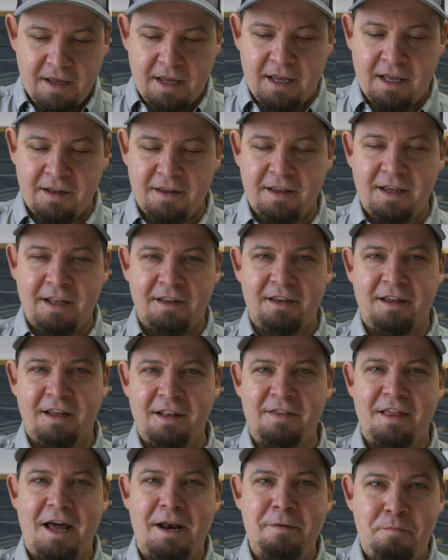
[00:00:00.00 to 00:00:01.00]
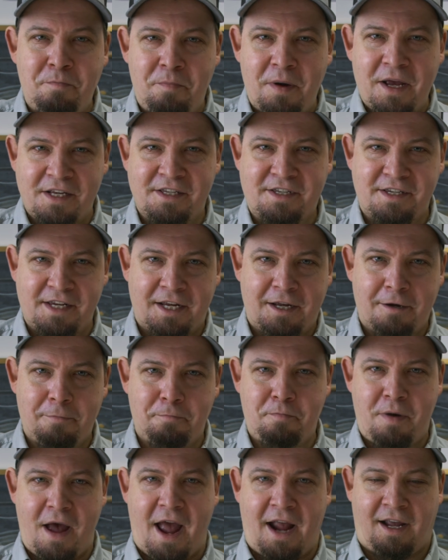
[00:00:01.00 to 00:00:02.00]
that
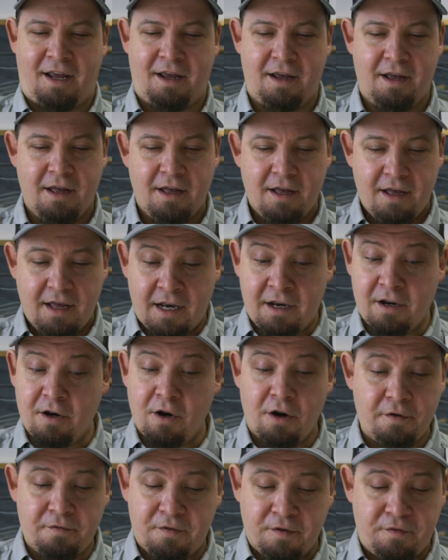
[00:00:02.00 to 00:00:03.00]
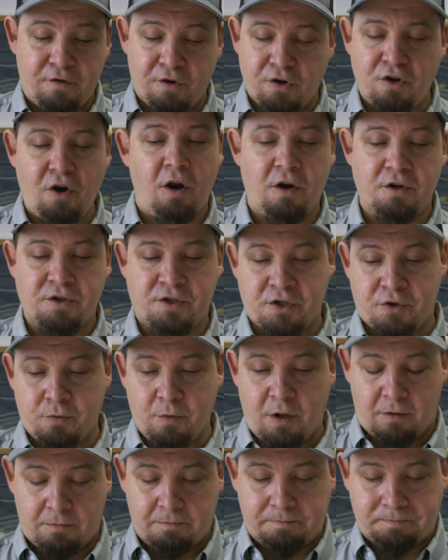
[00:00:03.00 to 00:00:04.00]
basic pack, and a lot of different colors as
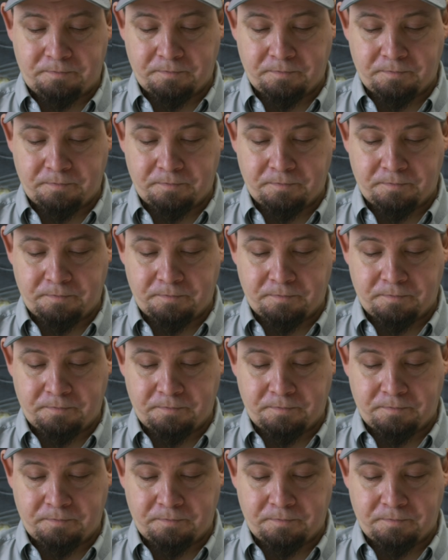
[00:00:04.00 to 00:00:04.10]
well.